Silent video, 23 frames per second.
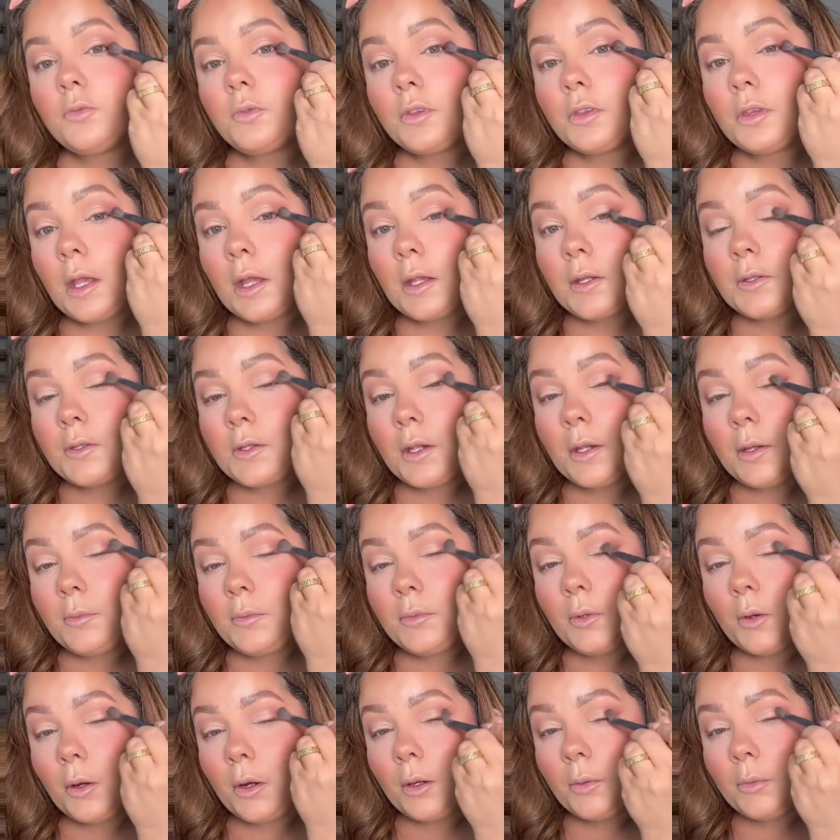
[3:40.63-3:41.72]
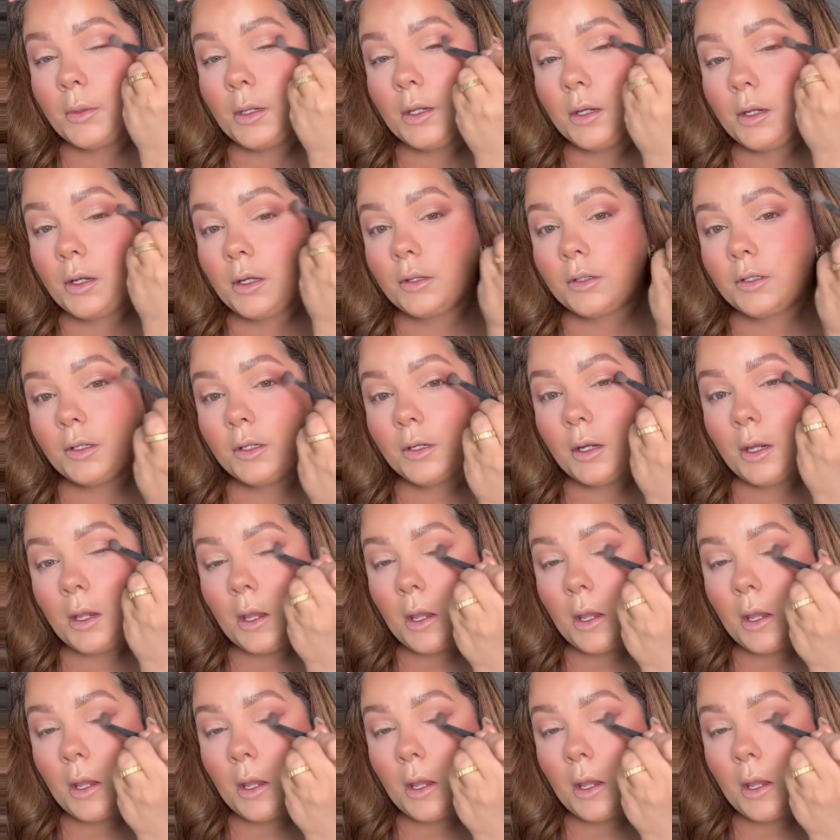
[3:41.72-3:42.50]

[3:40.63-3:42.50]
with that same dark pink color